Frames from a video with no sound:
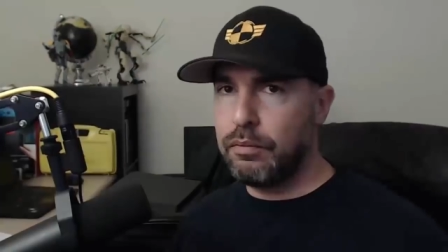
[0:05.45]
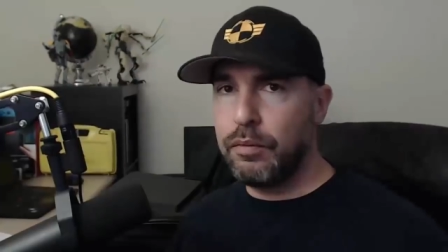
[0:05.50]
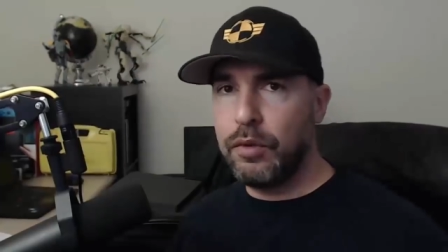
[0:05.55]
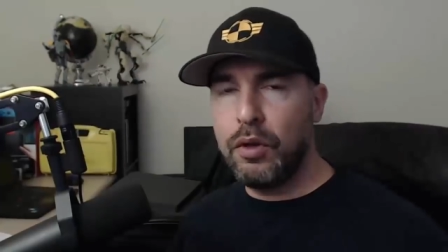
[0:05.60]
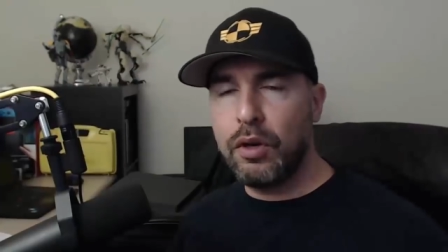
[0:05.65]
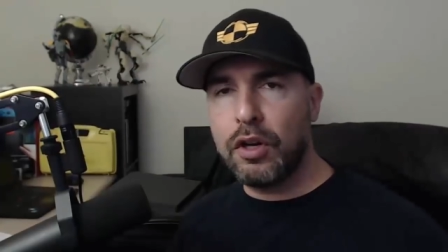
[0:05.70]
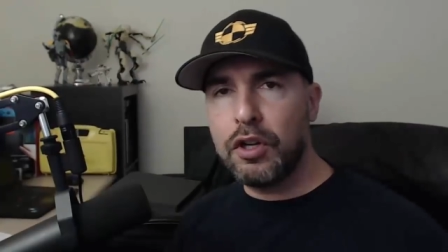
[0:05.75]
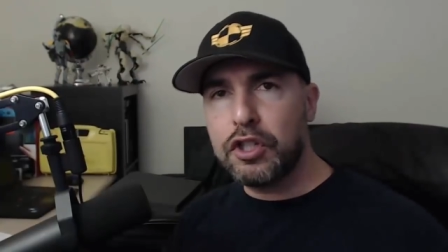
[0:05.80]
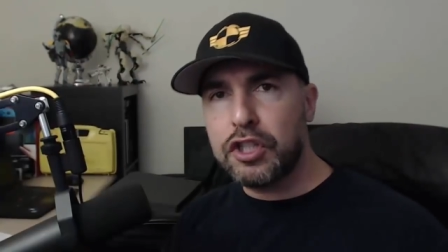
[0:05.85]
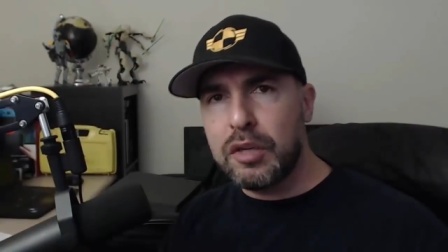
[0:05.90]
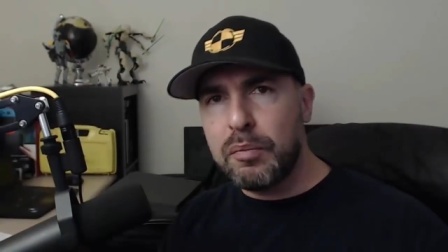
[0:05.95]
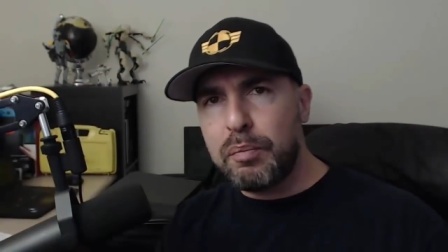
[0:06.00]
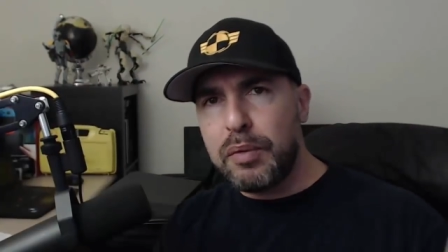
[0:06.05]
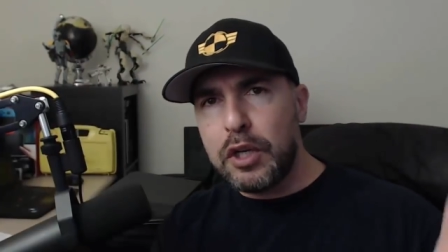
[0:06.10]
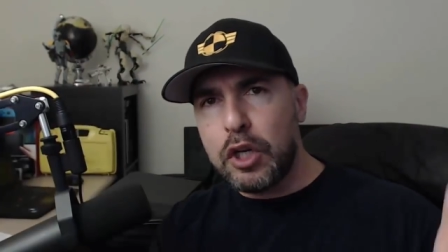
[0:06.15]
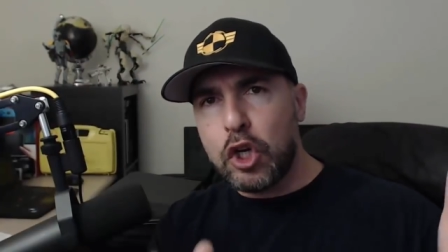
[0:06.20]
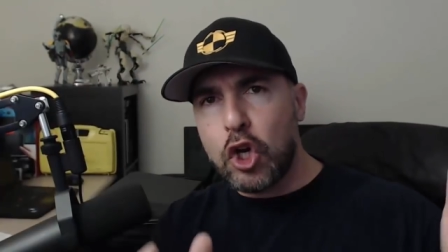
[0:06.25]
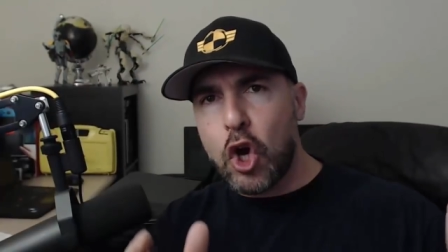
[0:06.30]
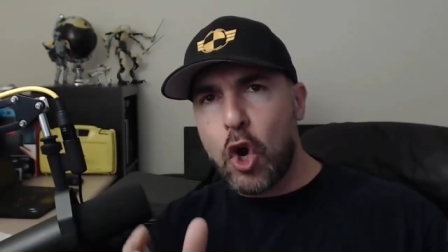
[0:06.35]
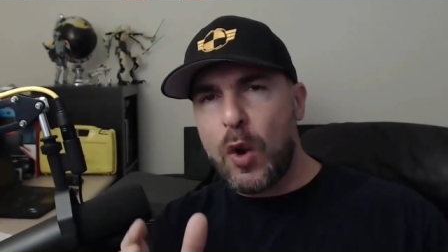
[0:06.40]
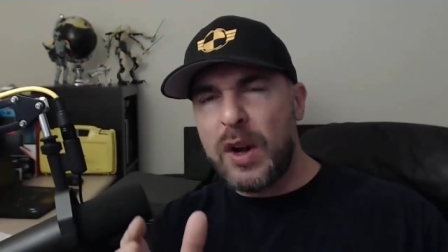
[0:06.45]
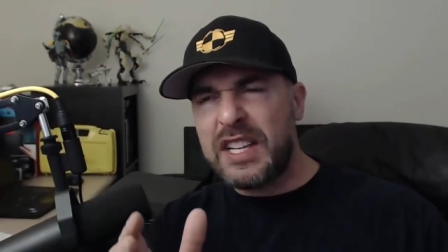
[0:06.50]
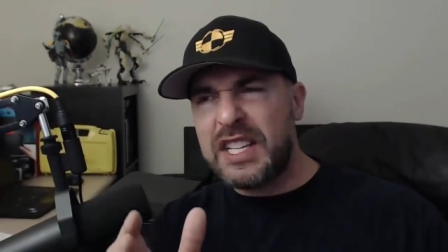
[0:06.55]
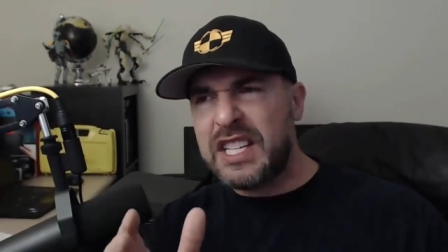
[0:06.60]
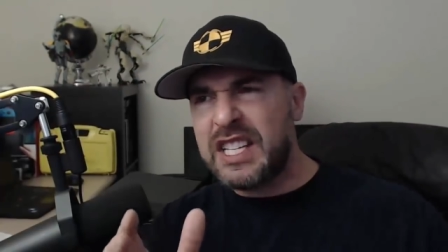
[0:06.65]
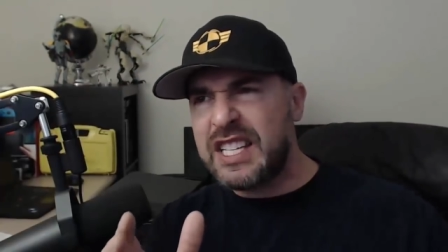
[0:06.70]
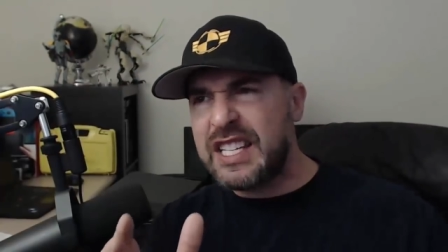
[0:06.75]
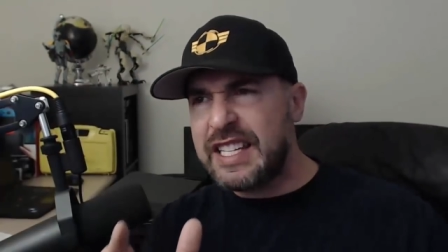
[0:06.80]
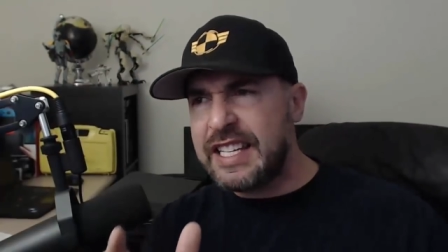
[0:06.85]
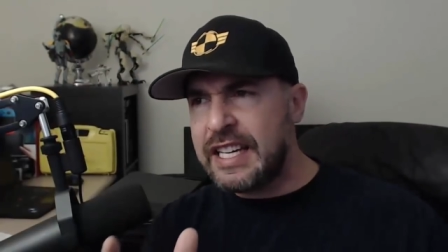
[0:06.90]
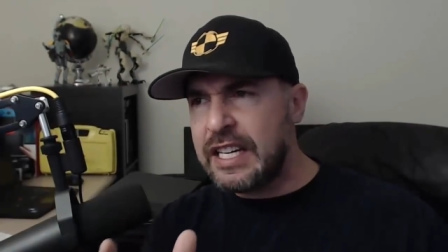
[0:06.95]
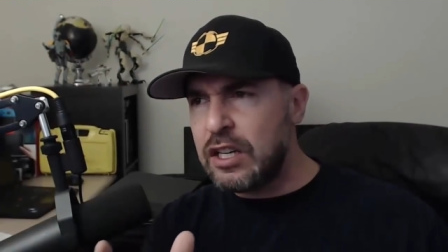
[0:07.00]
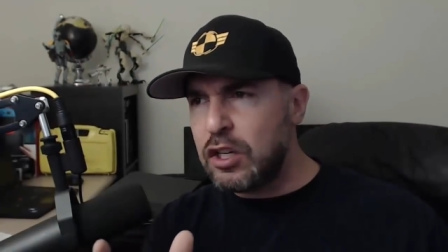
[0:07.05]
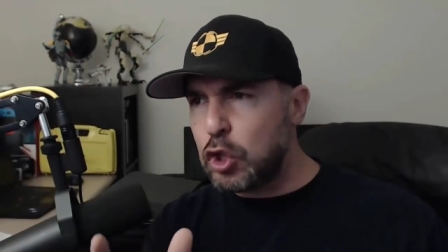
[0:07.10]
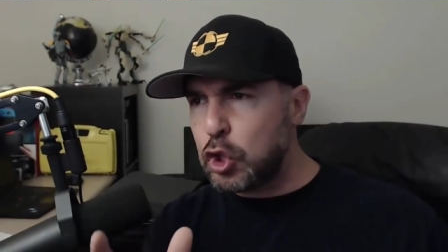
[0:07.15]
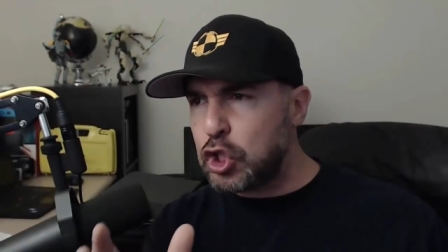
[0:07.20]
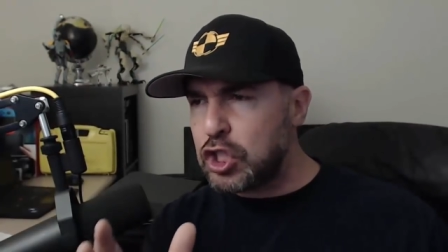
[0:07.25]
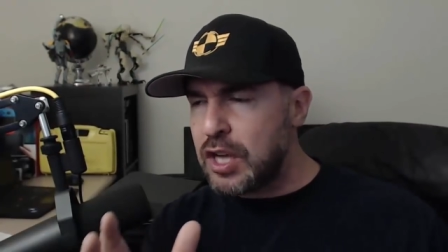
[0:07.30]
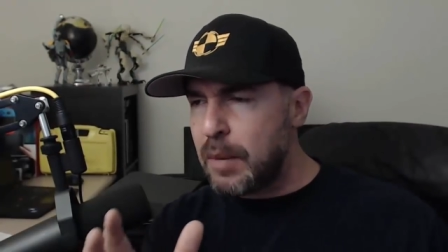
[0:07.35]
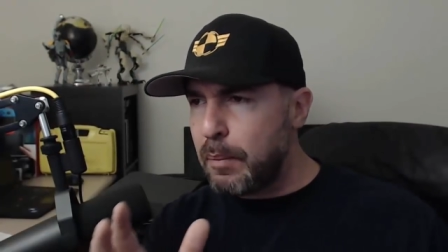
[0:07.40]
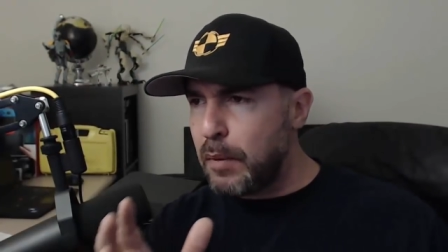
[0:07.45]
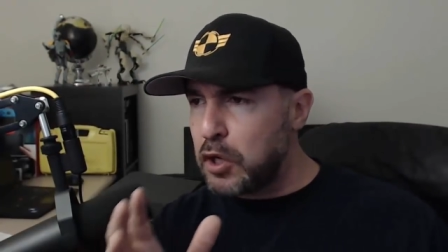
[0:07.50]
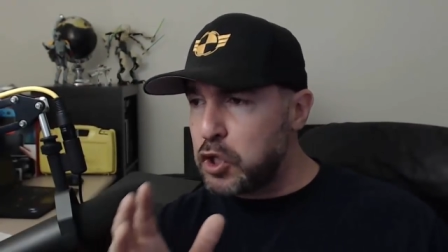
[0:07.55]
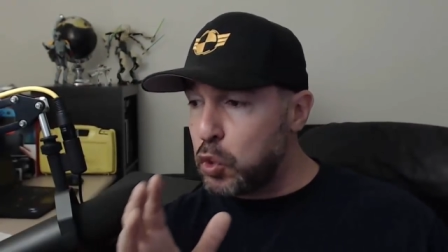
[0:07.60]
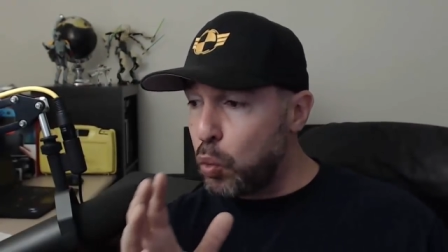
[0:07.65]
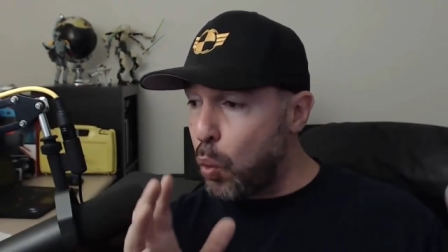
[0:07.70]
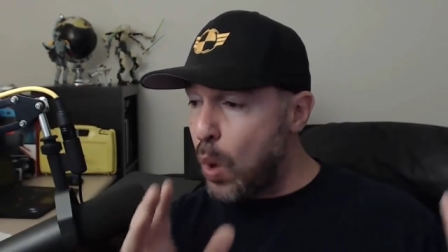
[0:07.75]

you can simply go and steal someone's